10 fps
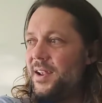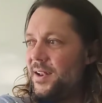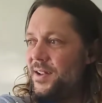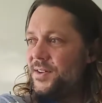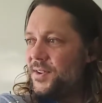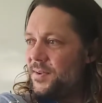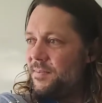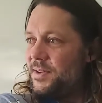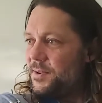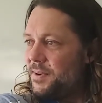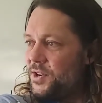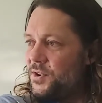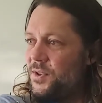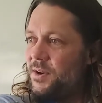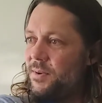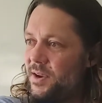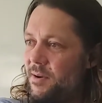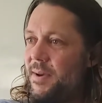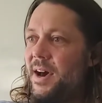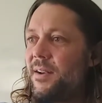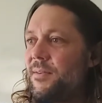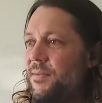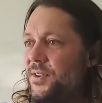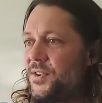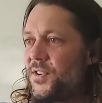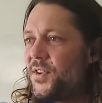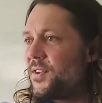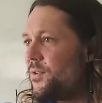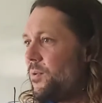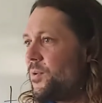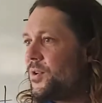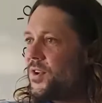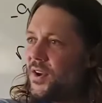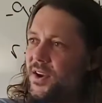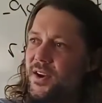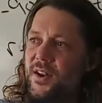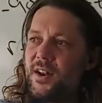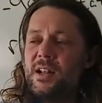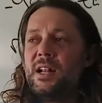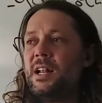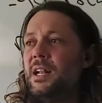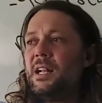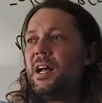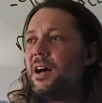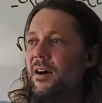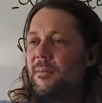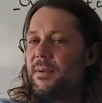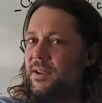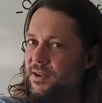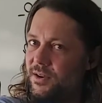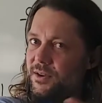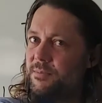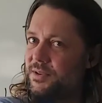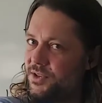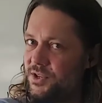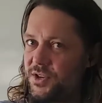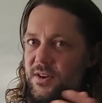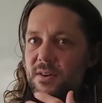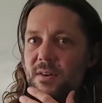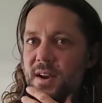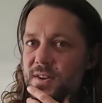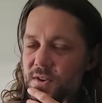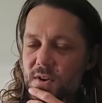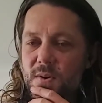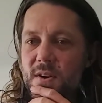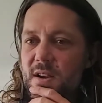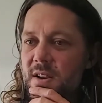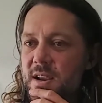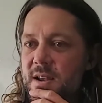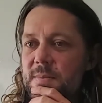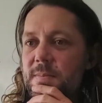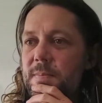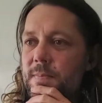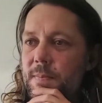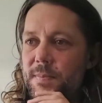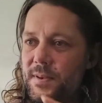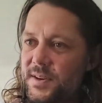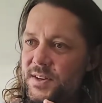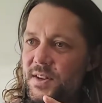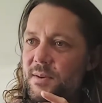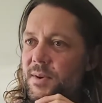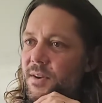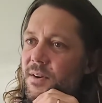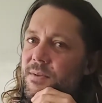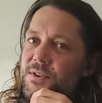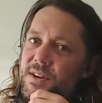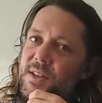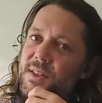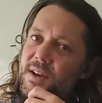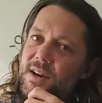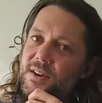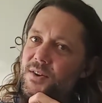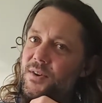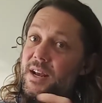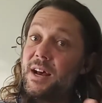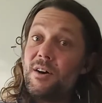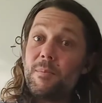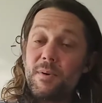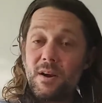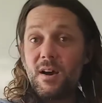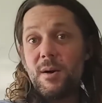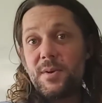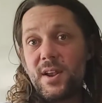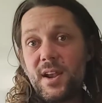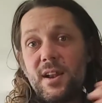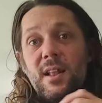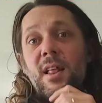let's make sure that we come out of this quarantine in a good position. All right. So again, please let me know if there's anything I can do to help, accommodate,